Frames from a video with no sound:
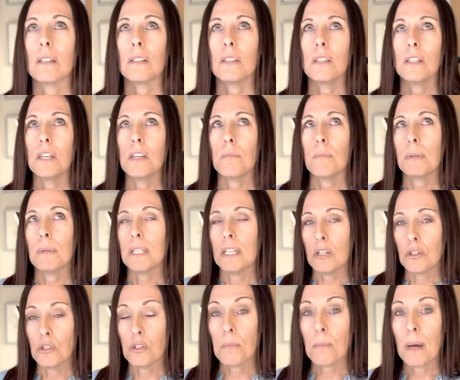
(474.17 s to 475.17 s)
the
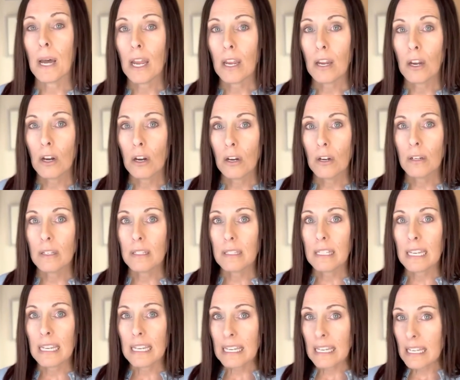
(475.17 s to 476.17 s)
potential buyer,
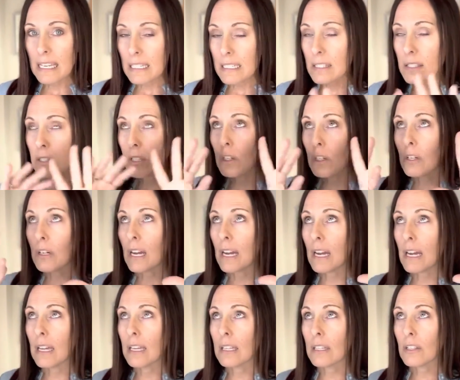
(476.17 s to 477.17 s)
that gets their,
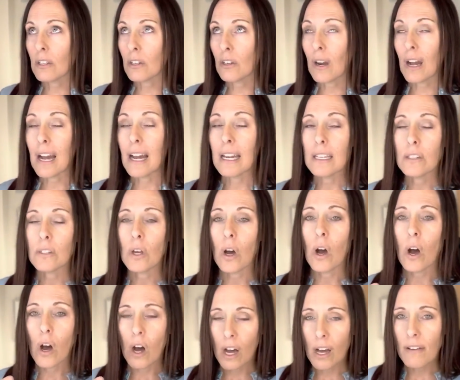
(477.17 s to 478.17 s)
uh, their eyes
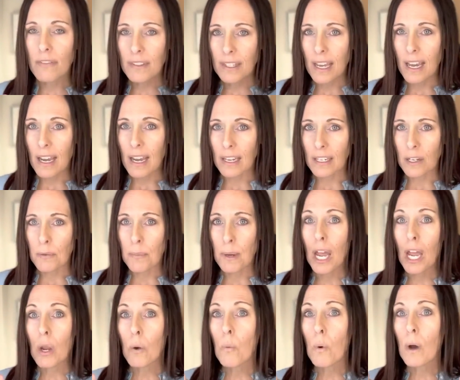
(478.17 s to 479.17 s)
off the item.
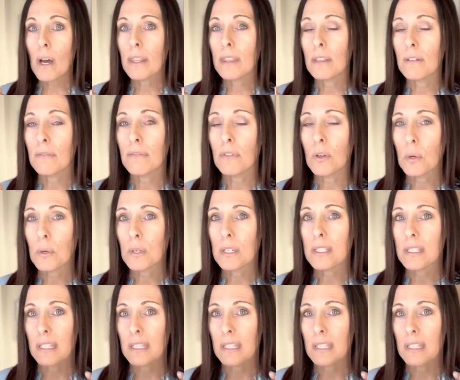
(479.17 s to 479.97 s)
I want them focused